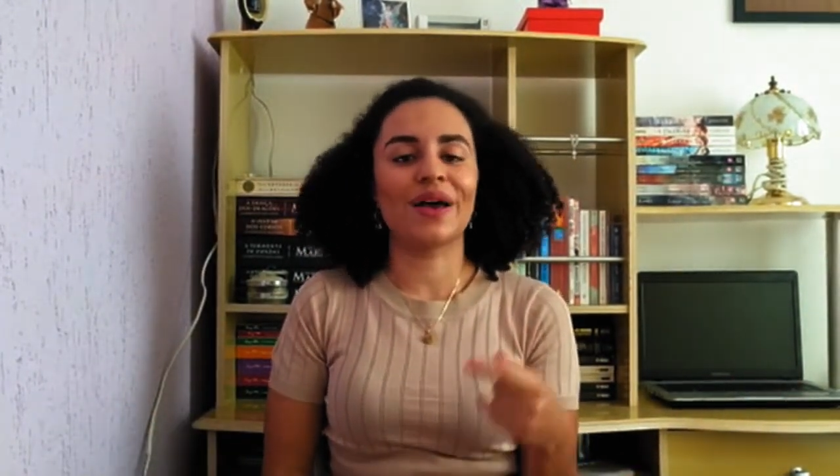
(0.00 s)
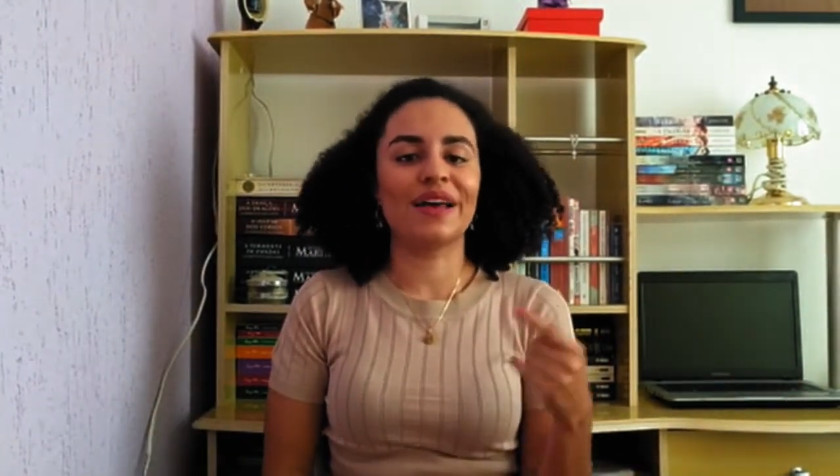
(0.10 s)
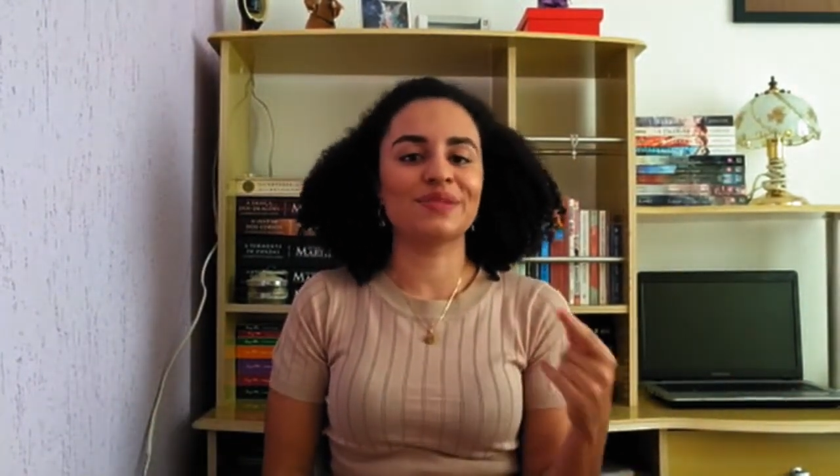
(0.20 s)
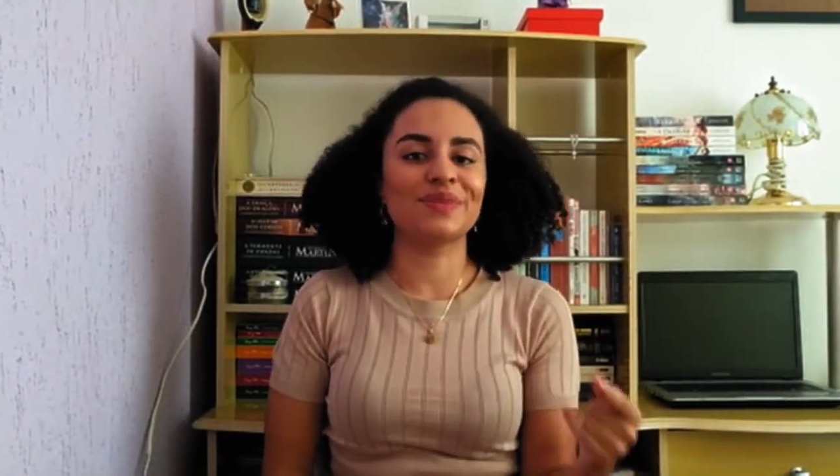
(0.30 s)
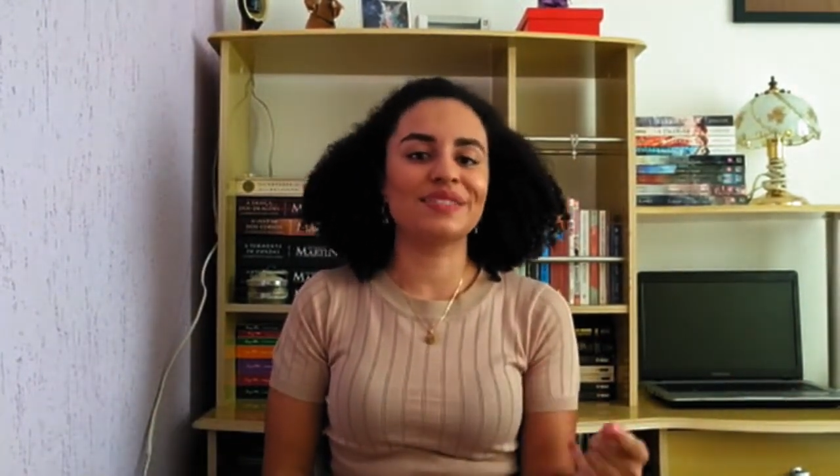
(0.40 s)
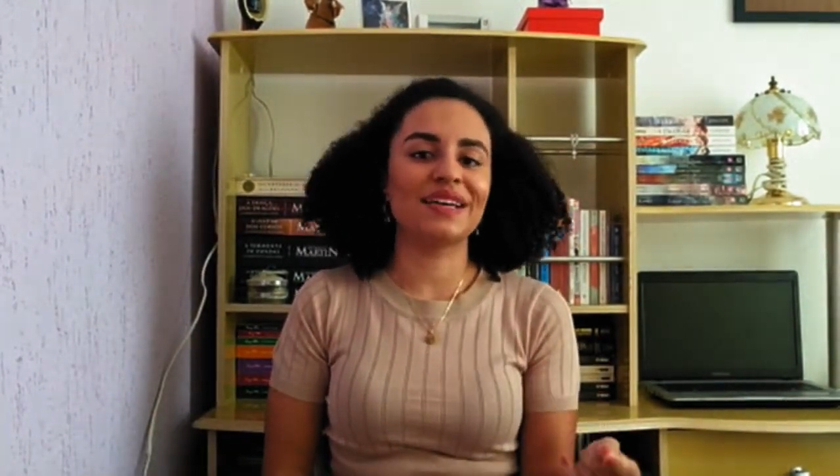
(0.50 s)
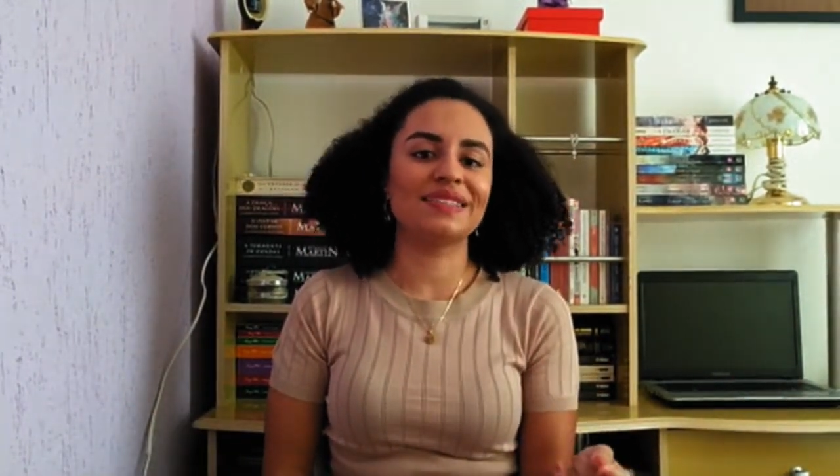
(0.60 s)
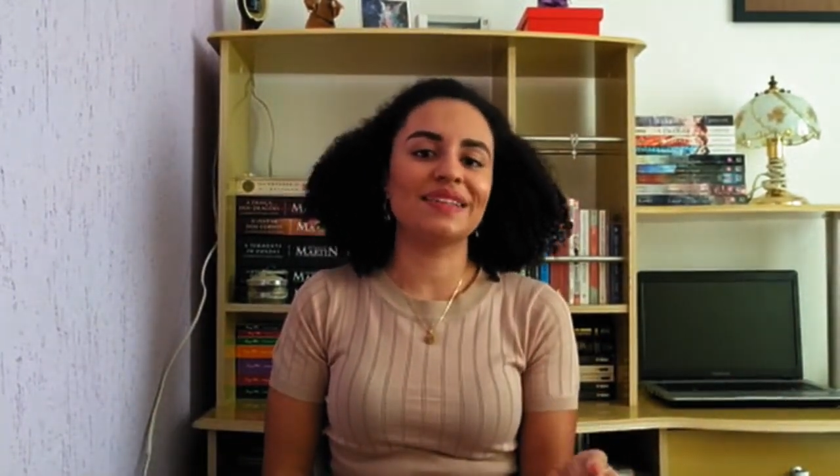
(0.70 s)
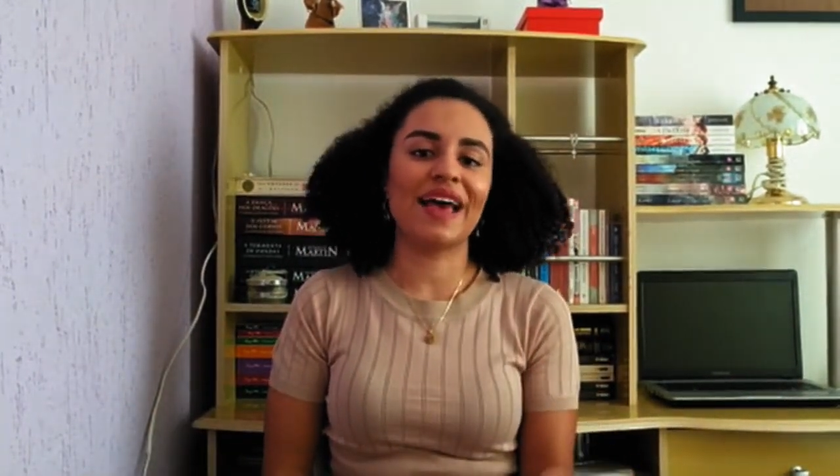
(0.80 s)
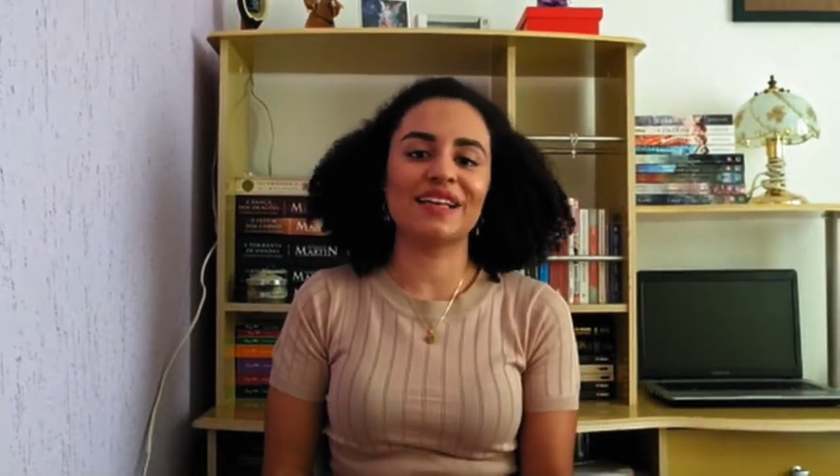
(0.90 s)
as much as
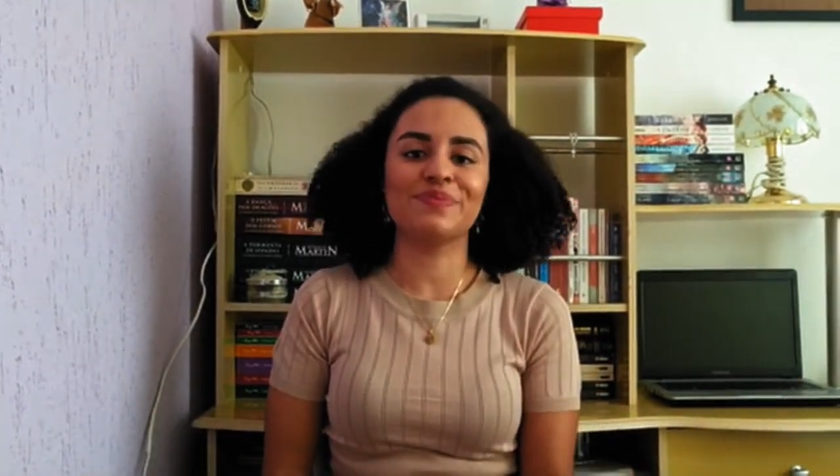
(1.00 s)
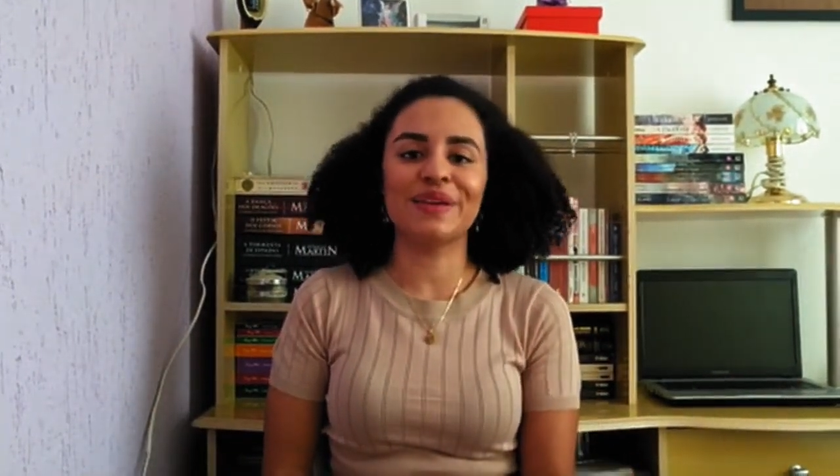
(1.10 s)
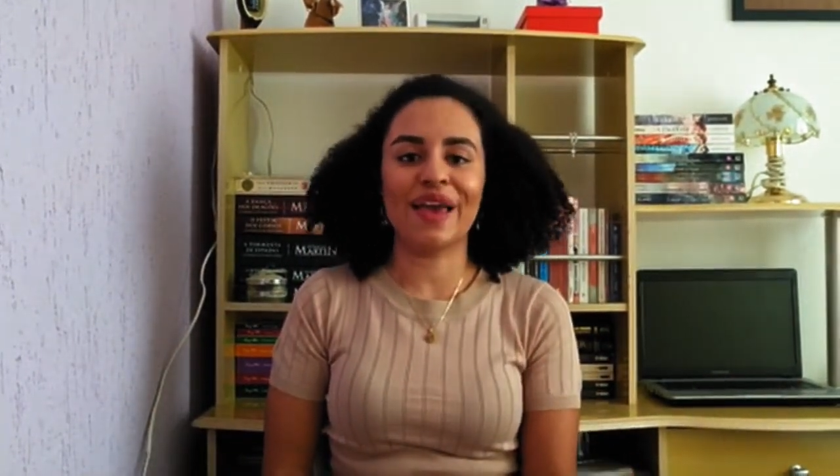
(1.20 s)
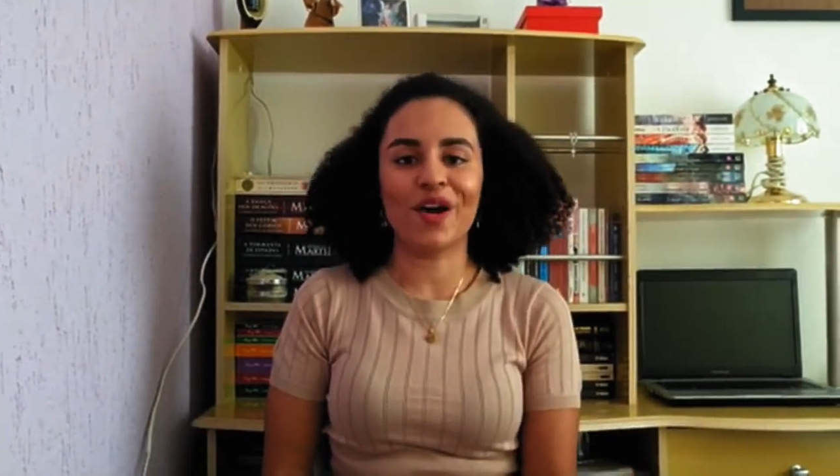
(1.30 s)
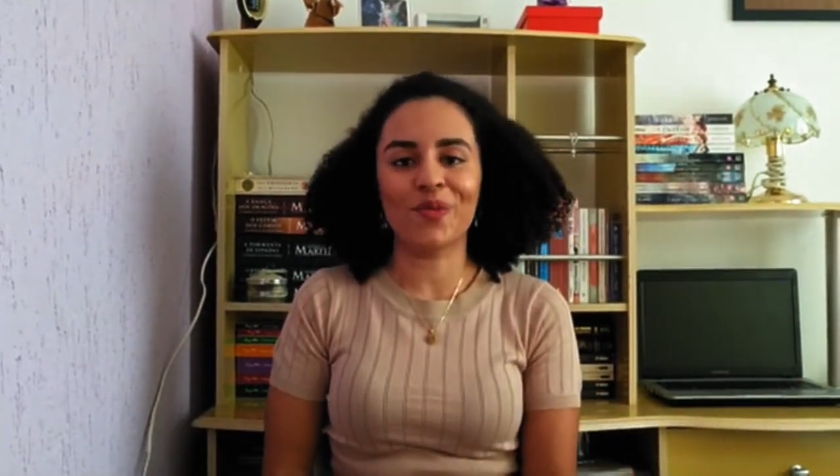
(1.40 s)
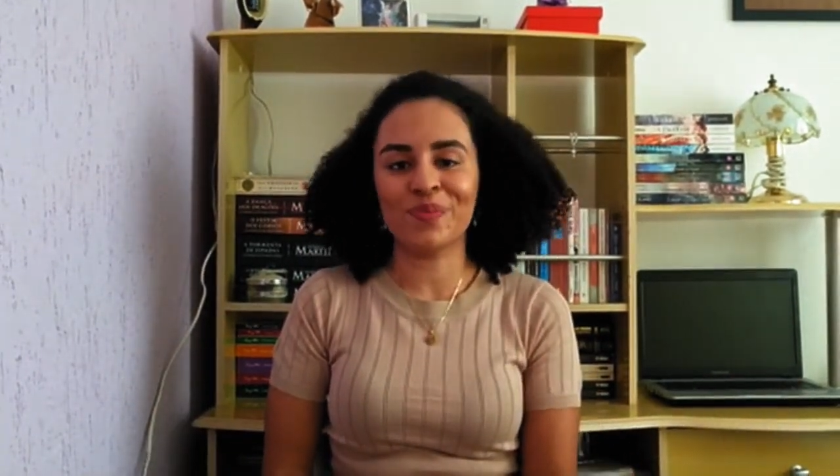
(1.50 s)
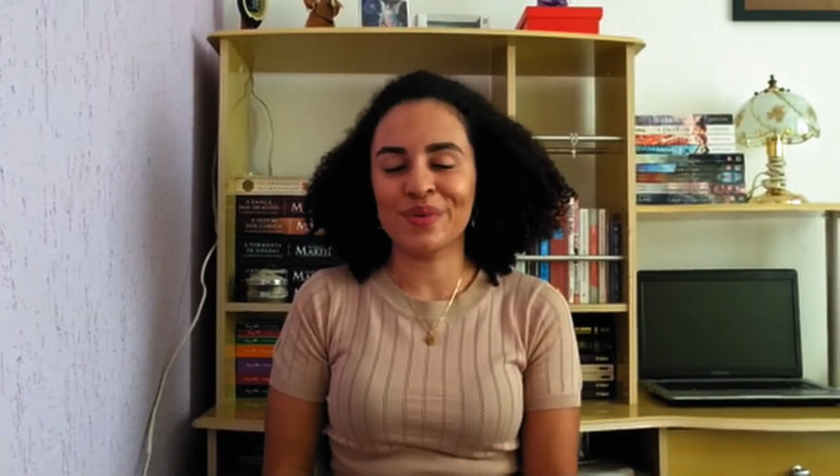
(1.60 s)
it has been helping